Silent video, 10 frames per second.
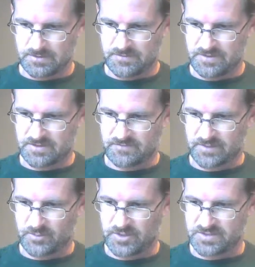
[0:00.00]
These are
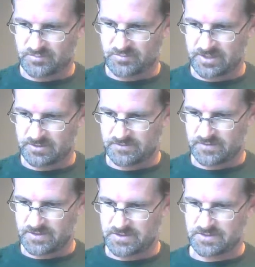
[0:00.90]
vibrational panel
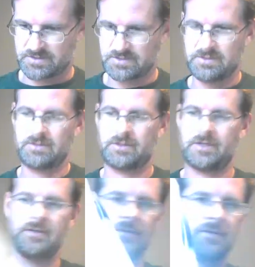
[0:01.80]
divisions.
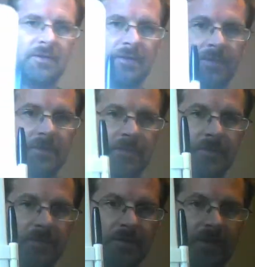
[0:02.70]
Okay,
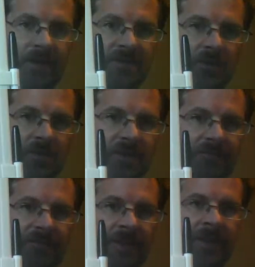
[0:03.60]
kinds of looks
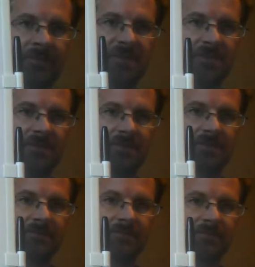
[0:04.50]
like flames,
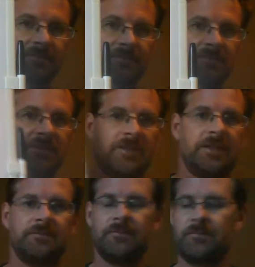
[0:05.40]
right?